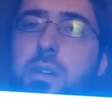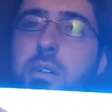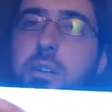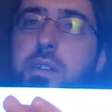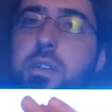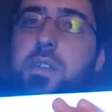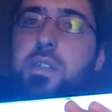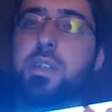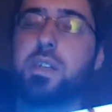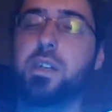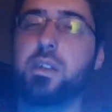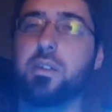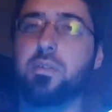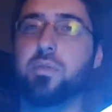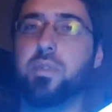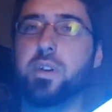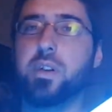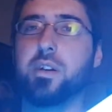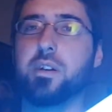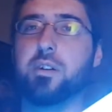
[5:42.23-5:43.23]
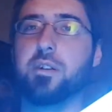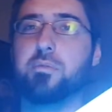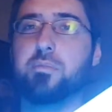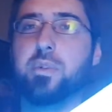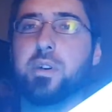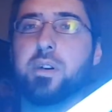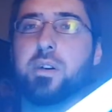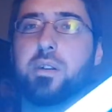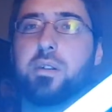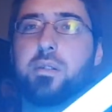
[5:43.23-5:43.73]
of hard to see in the video,
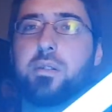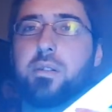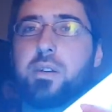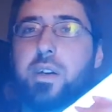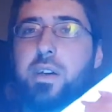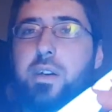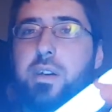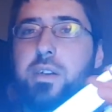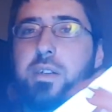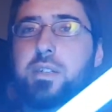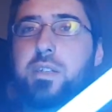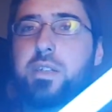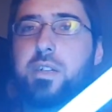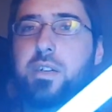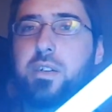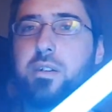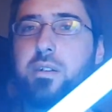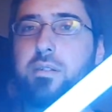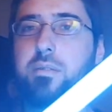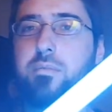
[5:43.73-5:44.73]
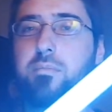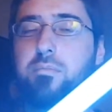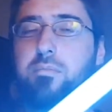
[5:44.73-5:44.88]
but yeah, you can see it.